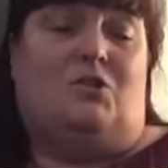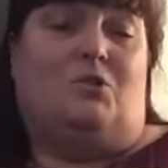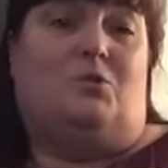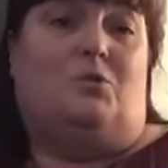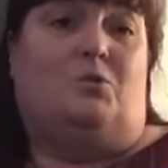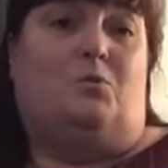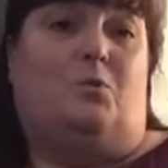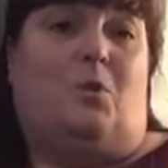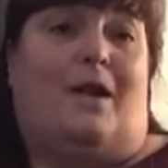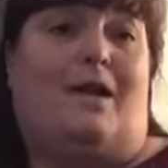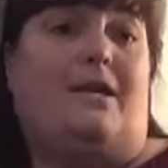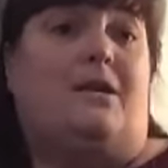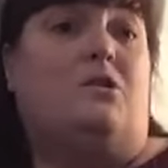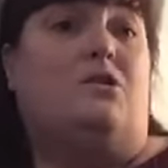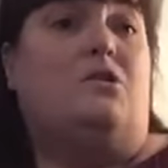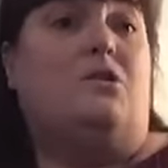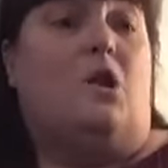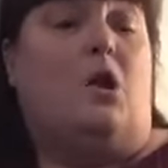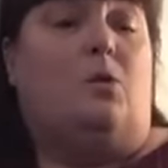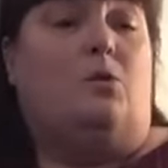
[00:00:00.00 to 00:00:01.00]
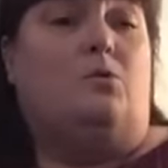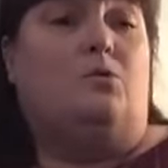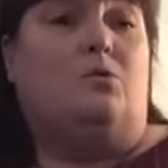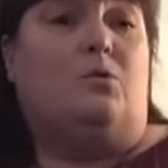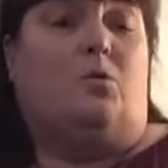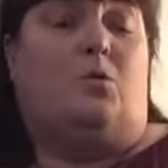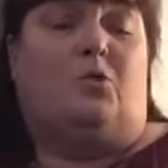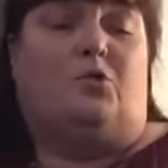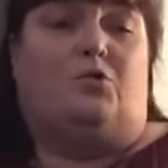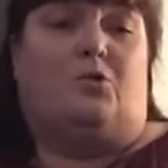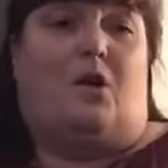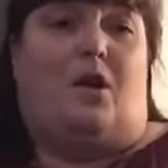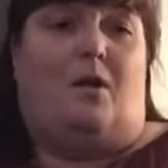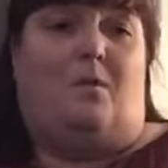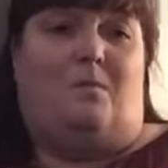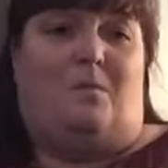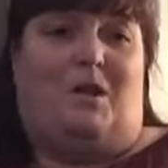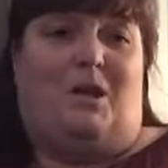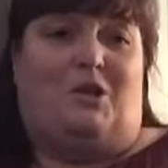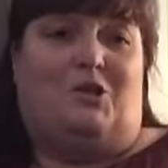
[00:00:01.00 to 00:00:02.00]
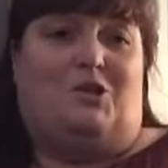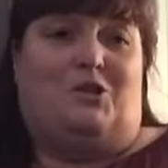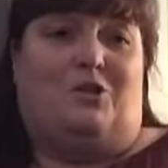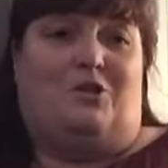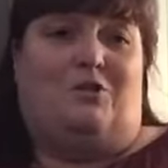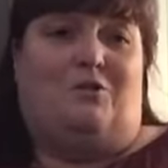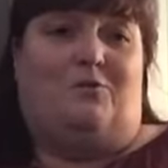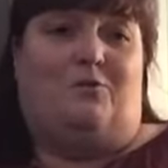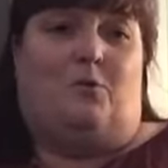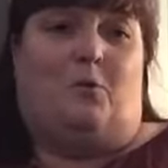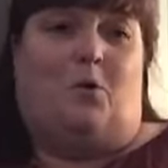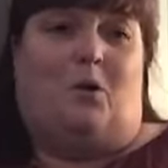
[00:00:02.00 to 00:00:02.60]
to write a note or draw a picture